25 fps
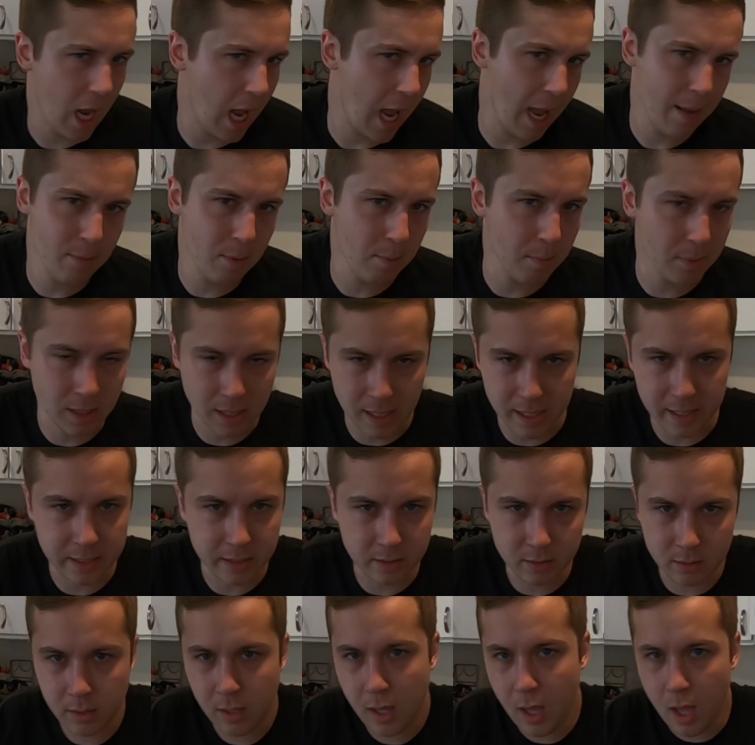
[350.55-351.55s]
I'm a
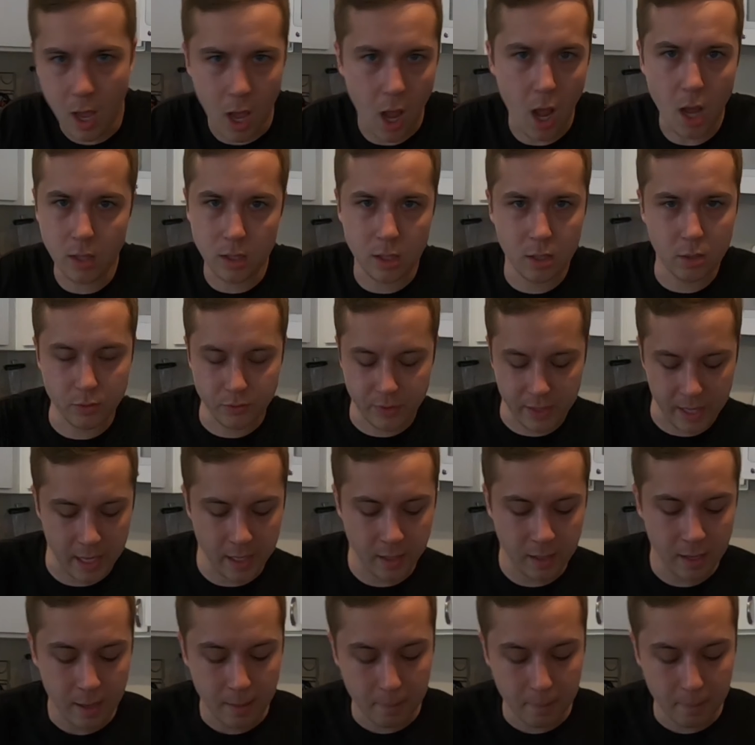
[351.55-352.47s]
millennial. I'll own that.